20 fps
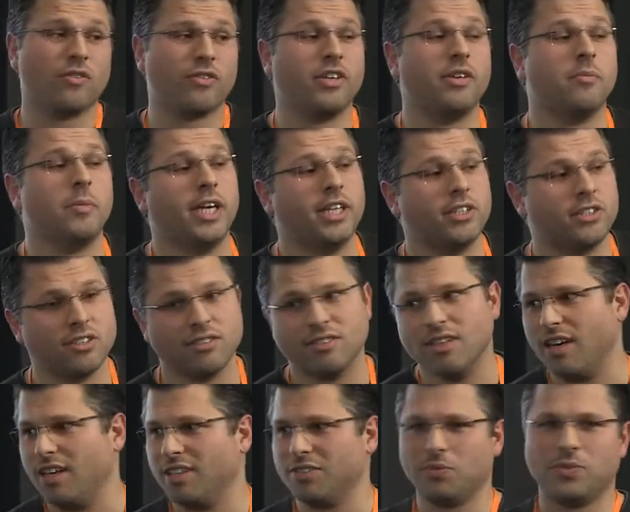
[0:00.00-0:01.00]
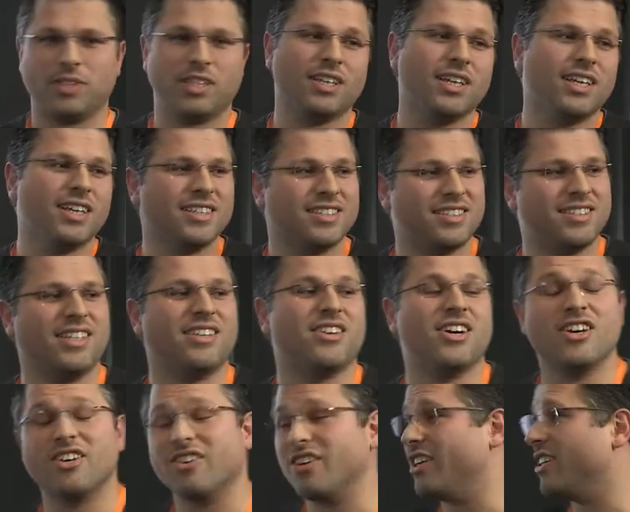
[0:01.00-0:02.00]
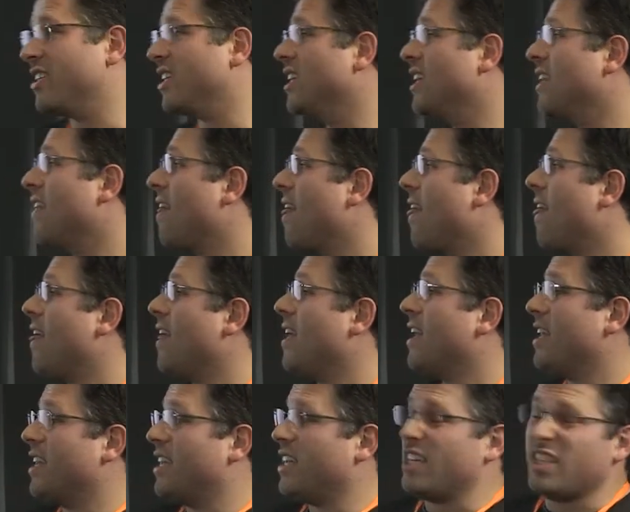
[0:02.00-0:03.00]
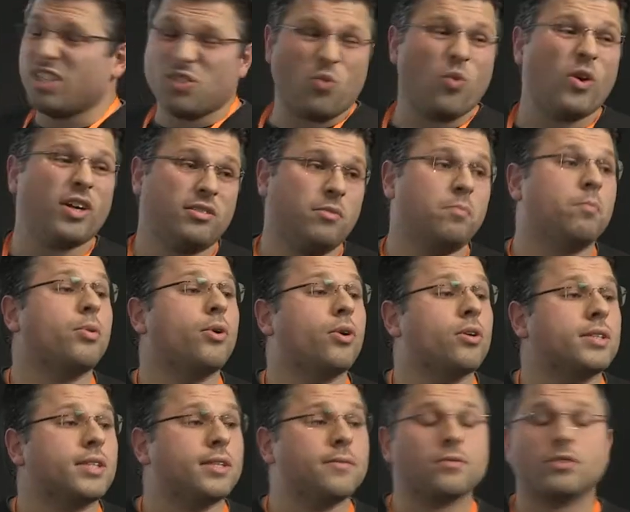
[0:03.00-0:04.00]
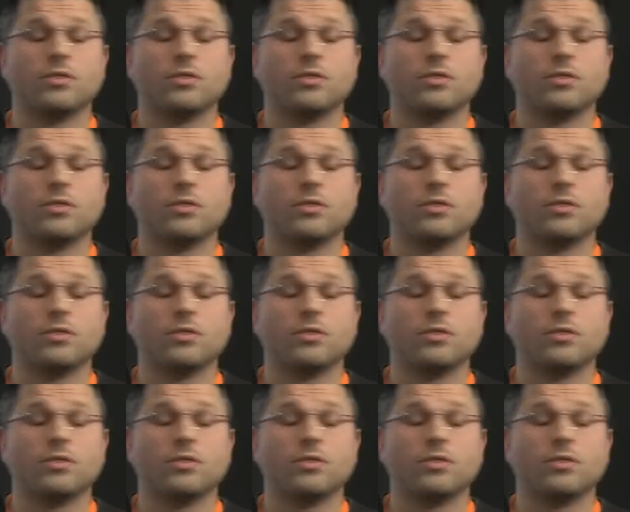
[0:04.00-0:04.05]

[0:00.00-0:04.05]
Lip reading: images, as we seen earlier, is quite important.